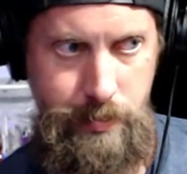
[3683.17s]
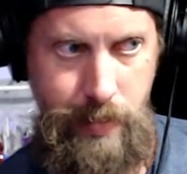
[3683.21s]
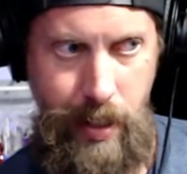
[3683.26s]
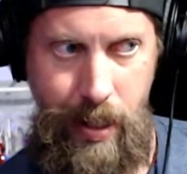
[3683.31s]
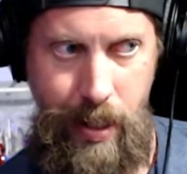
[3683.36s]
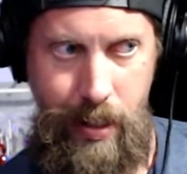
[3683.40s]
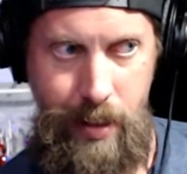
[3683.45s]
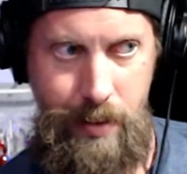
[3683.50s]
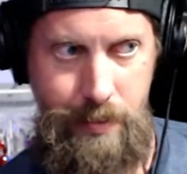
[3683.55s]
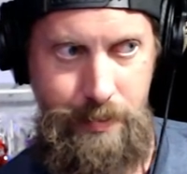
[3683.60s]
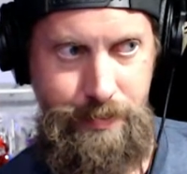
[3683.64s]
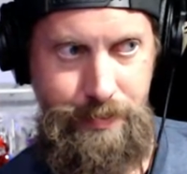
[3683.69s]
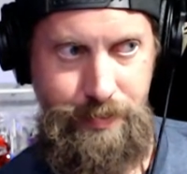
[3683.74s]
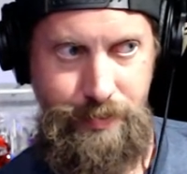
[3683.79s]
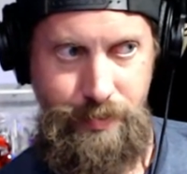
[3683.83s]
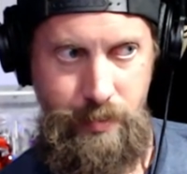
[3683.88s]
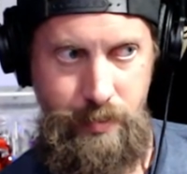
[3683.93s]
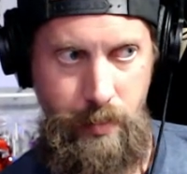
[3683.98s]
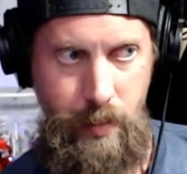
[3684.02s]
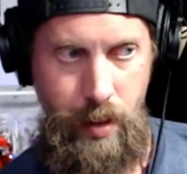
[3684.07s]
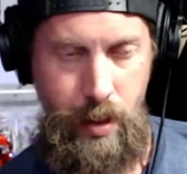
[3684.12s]
Man,
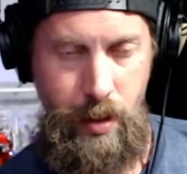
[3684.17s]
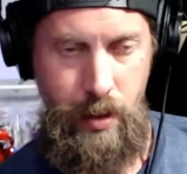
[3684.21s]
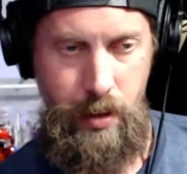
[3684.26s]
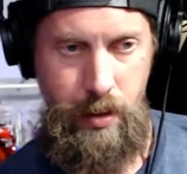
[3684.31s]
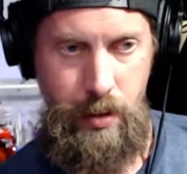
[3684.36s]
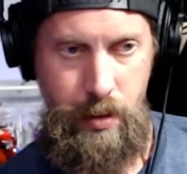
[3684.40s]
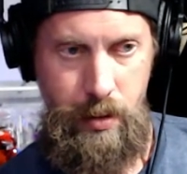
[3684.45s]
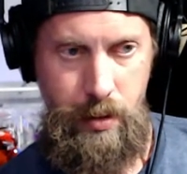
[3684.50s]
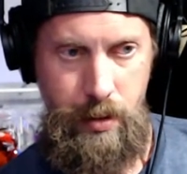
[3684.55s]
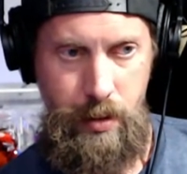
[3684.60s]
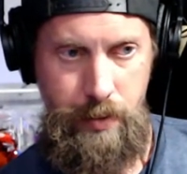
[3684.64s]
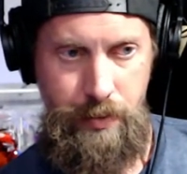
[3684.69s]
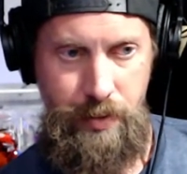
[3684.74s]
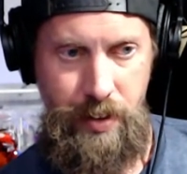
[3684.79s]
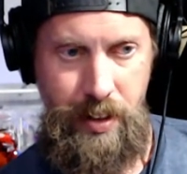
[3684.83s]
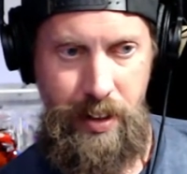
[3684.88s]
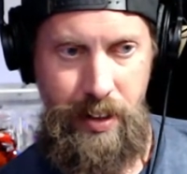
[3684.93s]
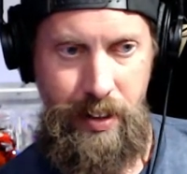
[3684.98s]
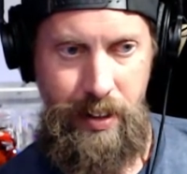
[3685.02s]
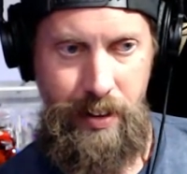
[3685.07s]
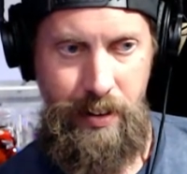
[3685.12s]

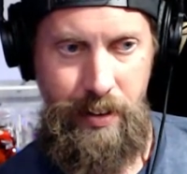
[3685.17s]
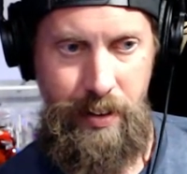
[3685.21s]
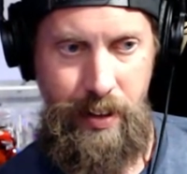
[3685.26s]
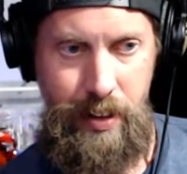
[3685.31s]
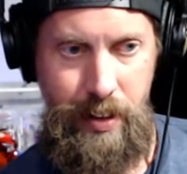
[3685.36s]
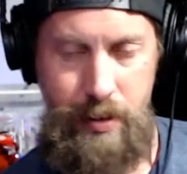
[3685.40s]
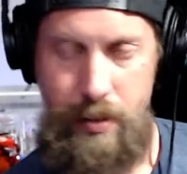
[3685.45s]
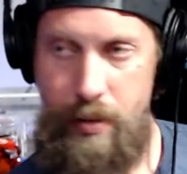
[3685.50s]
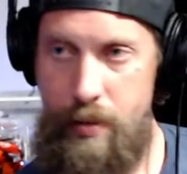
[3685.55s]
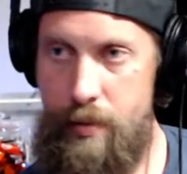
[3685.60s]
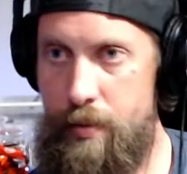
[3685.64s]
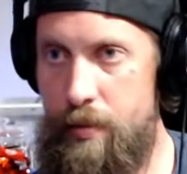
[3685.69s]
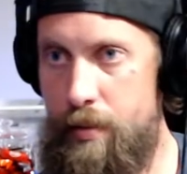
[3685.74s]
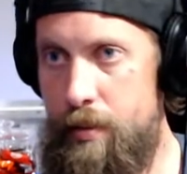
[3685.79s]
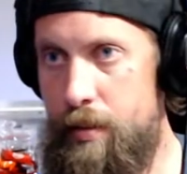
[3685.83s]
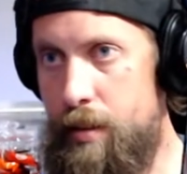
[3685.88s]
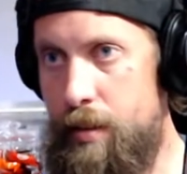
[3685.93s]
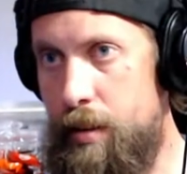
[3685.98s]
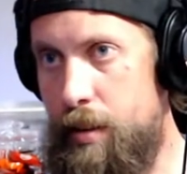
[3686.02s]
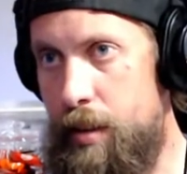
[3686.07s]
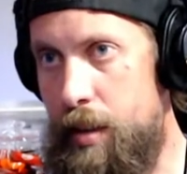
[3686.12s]
freaking internets
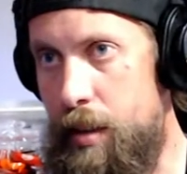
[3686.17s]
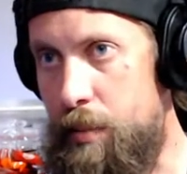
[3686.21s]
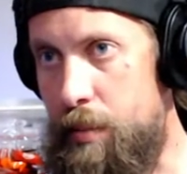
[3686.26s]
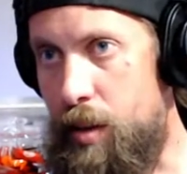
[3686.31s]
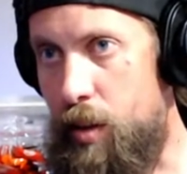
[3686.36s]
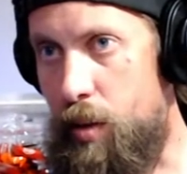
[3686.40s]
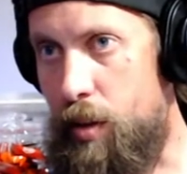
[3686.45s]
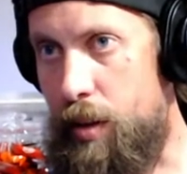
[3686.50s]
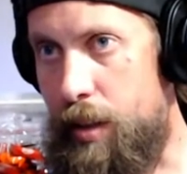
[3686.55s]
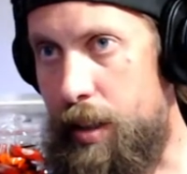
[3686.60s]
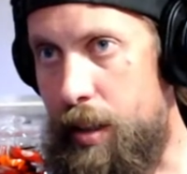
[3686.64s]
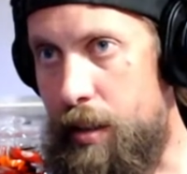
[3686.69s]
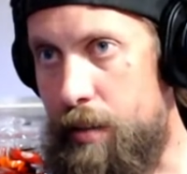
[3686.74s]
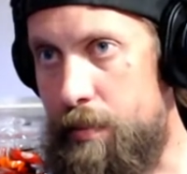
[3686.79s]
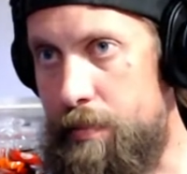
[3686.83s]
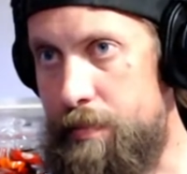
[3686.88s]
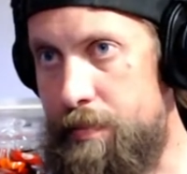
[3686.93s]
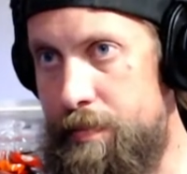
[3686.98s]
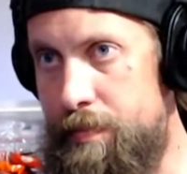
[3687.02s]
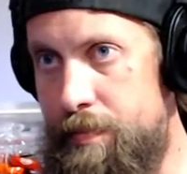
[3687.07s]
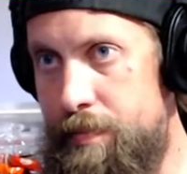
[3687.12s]
keep going
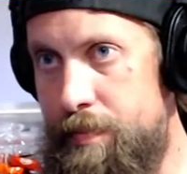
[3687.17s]
out.